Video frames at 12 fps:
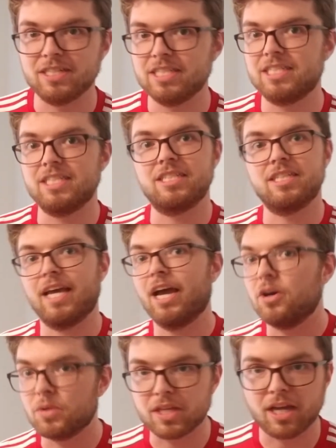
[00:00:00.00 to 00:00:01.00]
listening to the
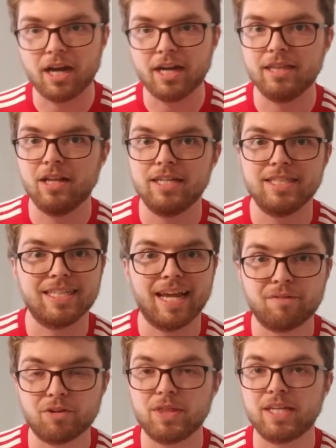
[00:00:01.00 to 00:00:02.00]
health guidelines and
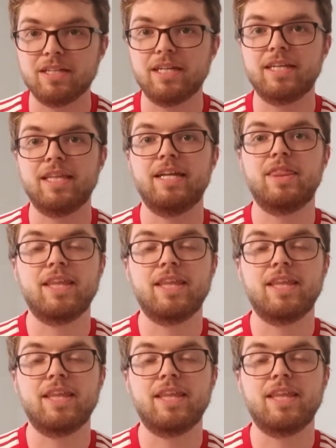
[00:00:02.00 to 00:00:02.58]
everything like that.